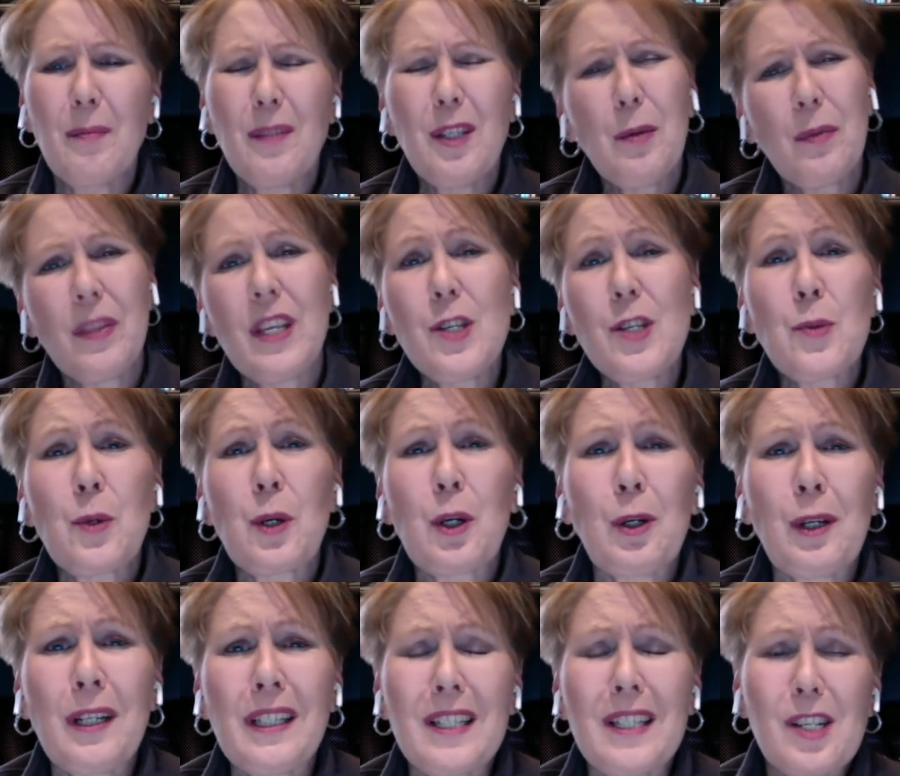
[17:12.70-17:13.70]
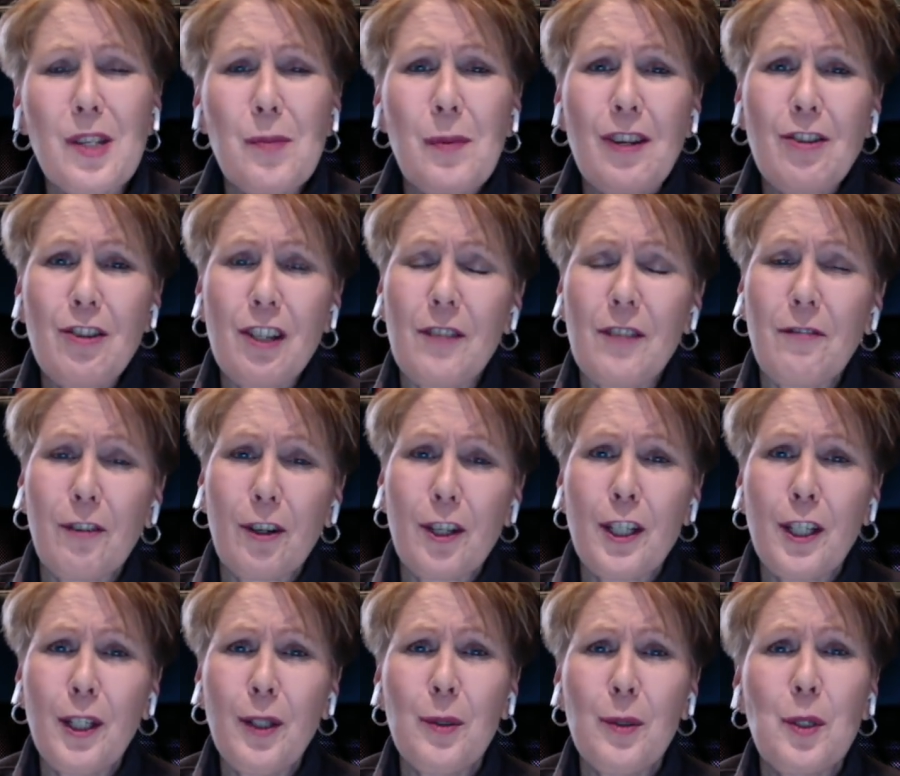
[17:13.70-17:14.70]
These were created especially for
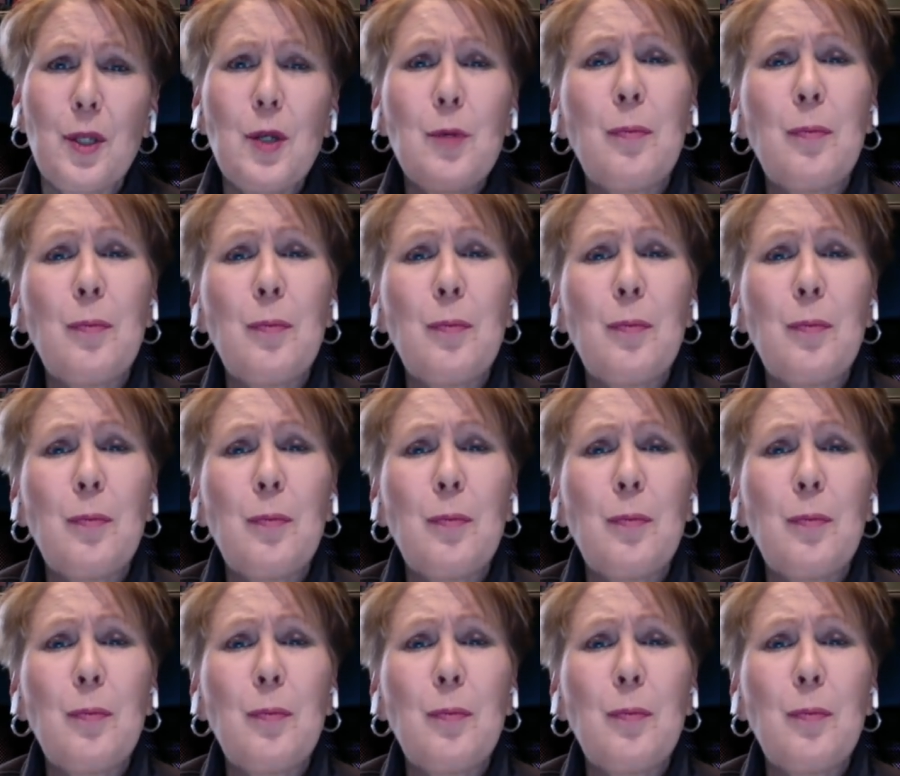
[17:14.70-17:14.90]
you.